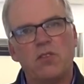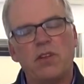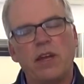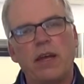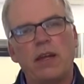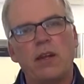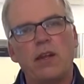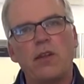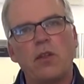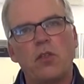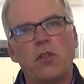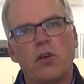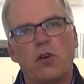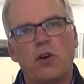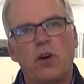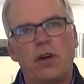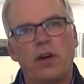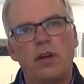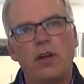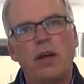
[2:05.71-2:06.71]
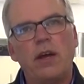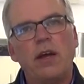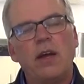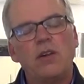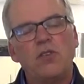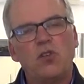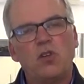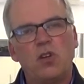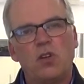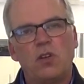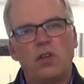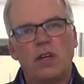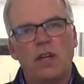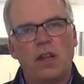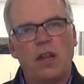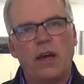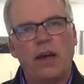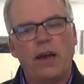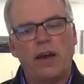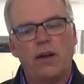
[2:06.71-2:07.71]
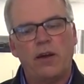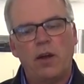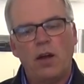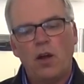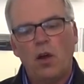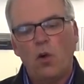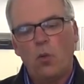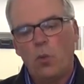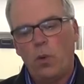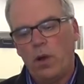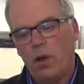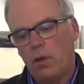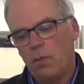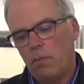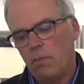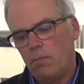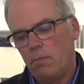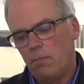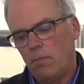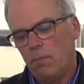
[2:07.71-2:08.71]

10⁻³ shielding layer will